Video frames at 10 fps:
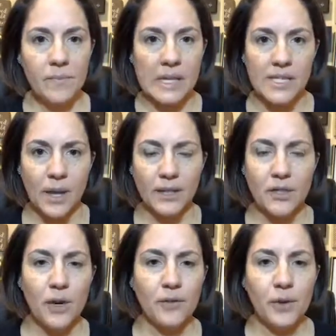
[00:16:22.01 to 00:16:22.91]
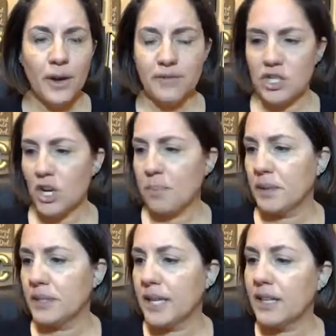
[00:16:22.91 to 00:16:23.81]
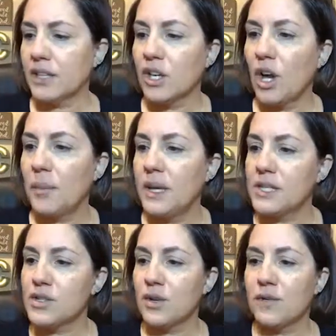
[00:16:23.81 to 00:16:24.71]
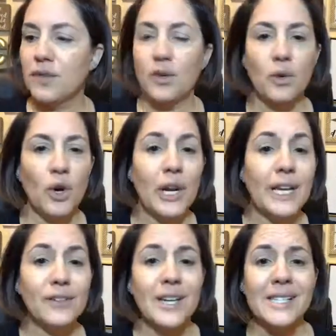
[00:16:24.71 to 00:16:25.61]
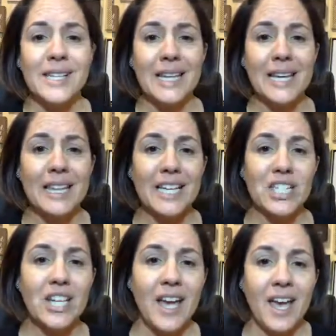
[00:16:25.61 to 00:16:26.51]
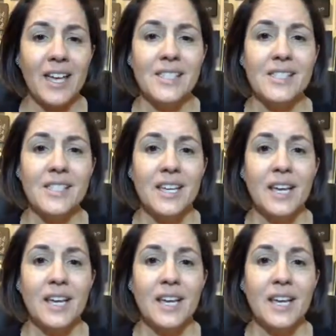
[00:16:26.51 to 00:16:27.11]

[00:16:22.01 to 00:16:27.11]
So I don't know if you have a shopping link in the comments or if you are interested in anything she has.